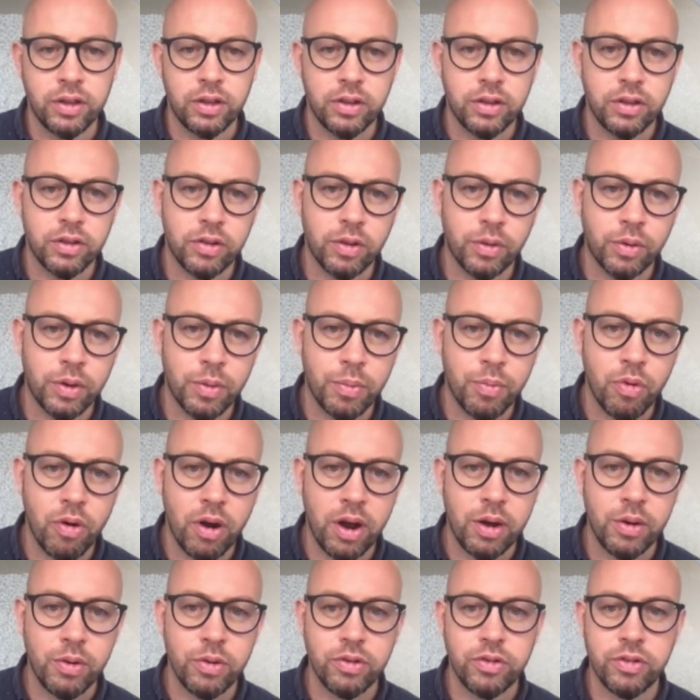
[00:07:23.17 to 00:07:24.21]
So I'm going to
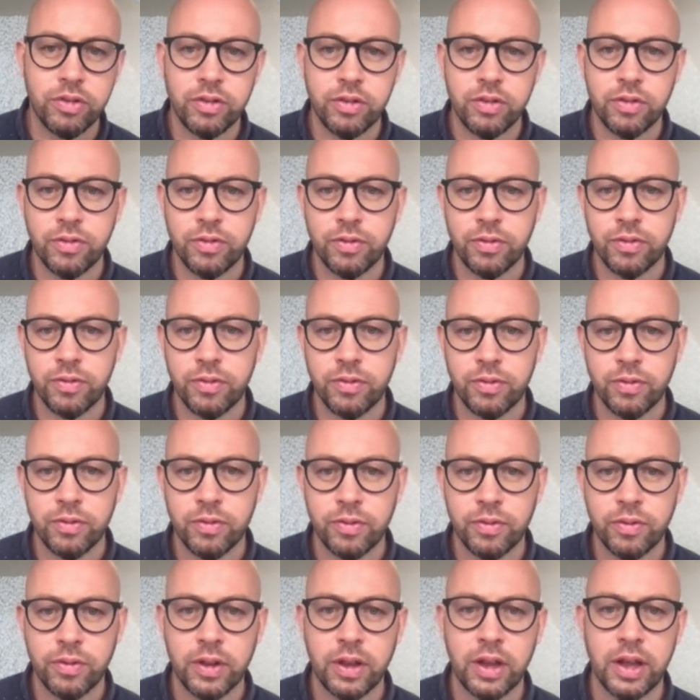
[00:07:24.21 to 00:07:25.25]
browse
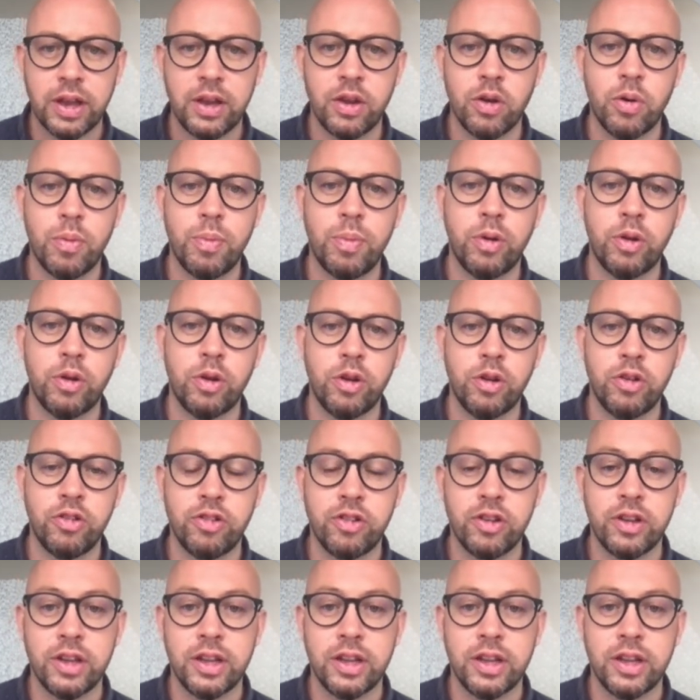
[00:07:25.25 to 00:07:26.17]
and upload